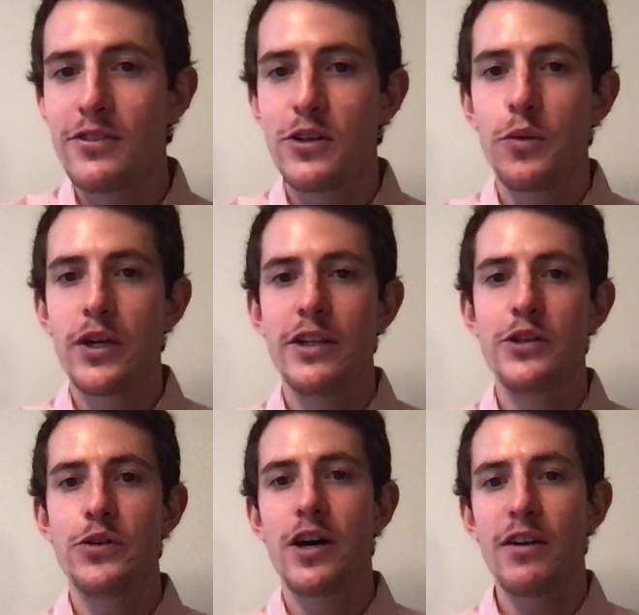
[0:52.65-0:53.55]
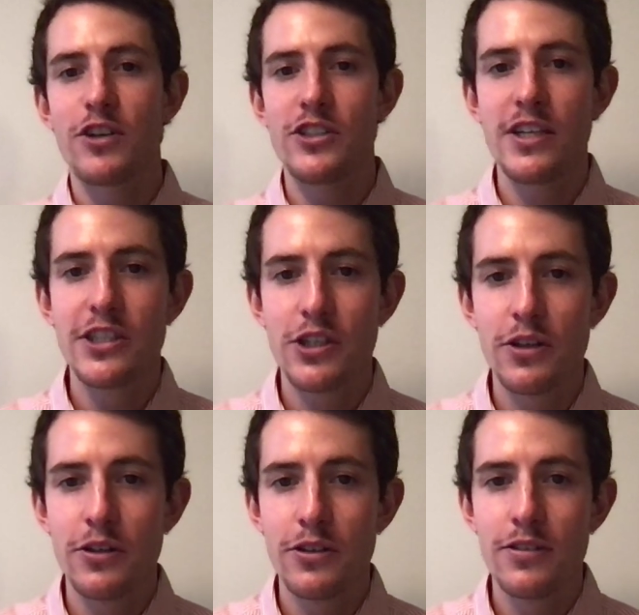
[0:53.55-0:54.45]
So we can do
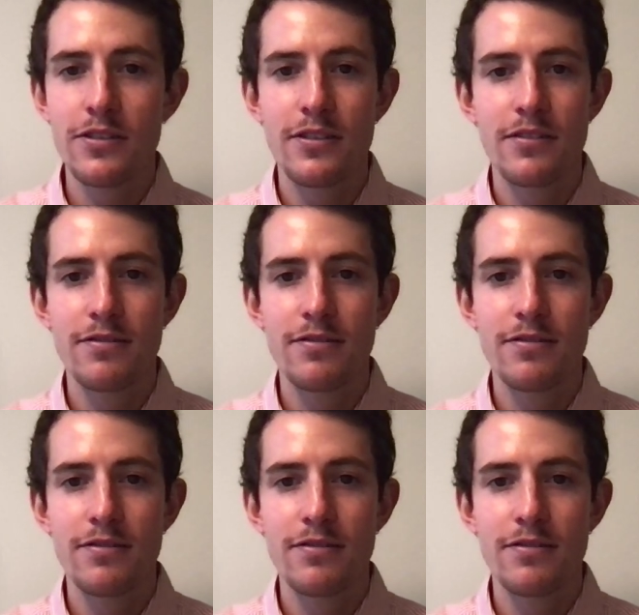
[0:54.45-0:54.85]
conversational